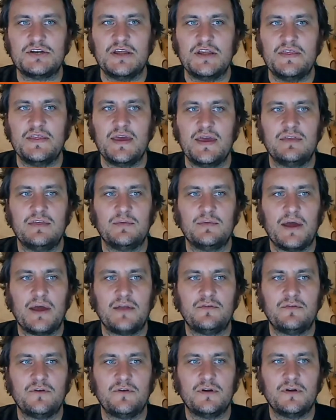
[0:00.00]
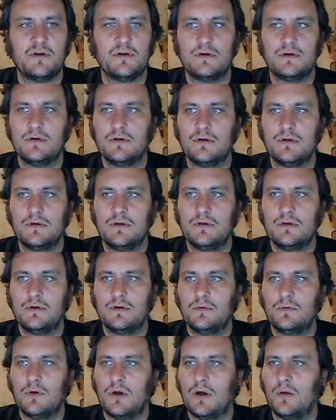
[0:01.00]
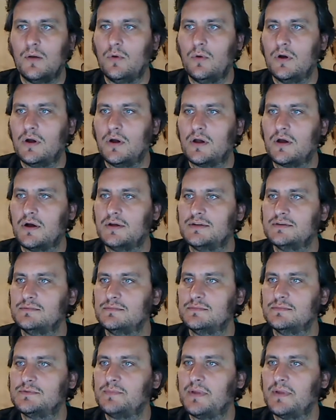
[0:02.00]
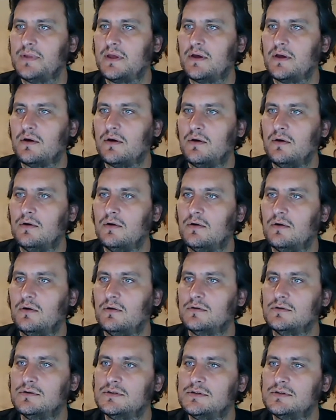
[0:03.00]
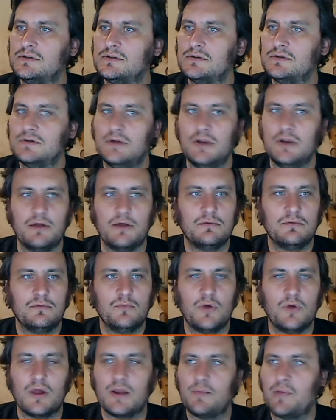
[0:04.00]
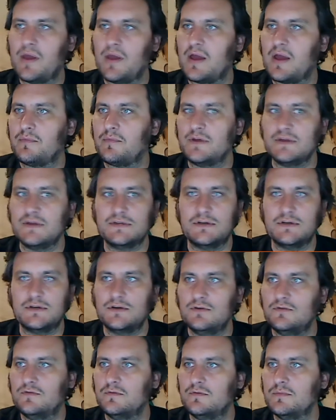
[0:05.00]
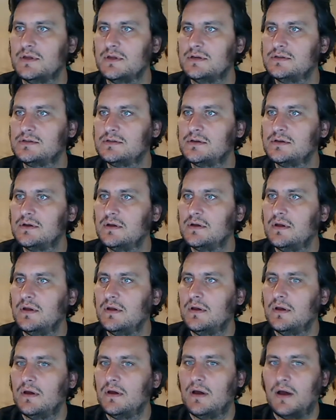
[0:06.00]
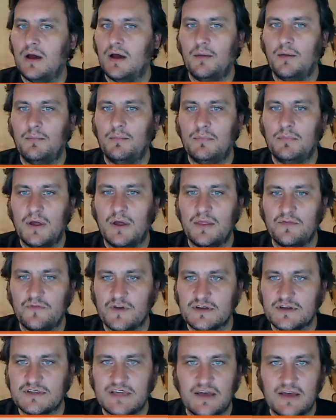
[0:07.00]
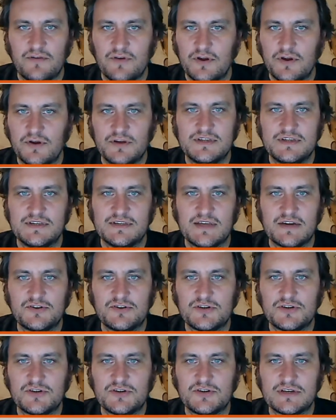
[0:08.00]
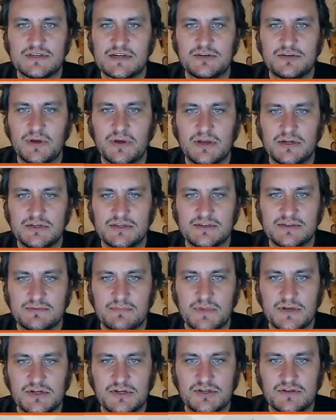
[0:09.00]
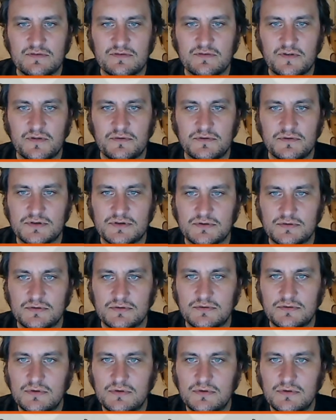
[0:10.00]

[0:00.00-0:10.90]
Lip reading: in the Etherpad for work items because we're going to pick up things to do from this. And the first thing I've noticed is that translation page doesn't mention the phone at all.